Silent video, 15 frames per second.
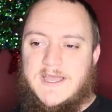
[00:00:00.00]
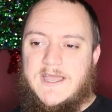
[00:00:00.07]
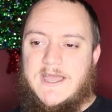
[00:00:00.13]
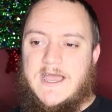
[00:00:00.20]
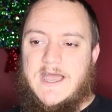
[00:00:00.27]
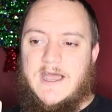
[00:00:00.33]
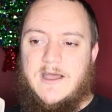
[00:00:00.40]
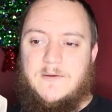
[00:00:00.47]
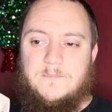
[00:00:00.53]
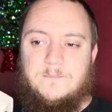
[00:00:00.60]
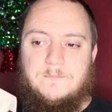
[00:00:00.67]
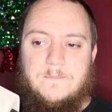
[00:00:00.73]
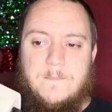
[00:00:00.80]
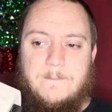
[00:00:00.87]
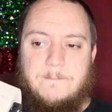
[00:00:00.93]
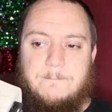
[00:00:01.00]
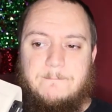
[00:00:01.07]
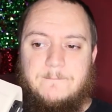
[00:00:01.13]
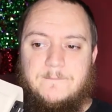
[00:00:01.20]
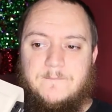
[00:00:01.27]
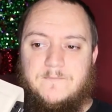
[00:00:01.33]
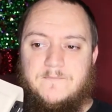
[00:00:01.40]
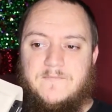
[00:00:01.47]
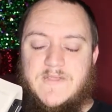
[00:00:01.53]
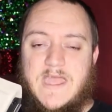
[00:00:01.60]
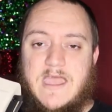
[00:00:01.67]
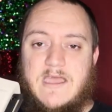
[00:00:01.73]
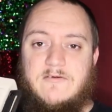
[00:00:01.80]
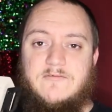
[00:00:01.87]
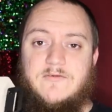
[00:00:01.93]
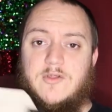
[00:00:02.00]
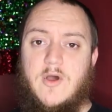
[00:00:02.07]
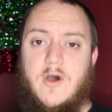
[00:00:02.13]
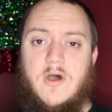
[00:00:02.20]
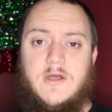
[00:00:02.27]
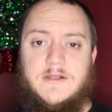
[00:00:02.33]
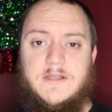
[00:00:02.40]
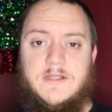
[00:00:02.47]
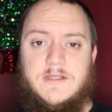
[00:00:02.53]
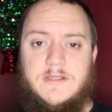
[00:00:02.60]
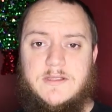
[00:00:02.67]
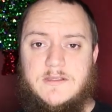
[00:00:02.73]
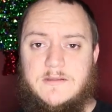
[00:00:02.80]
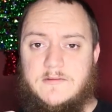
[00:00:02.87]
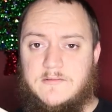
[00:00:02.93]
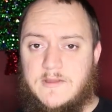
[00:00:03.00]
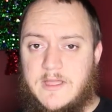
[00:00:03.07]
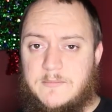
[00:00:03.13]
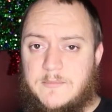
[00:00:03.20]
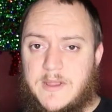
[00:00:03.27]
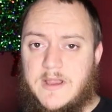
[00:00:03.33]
They have non-light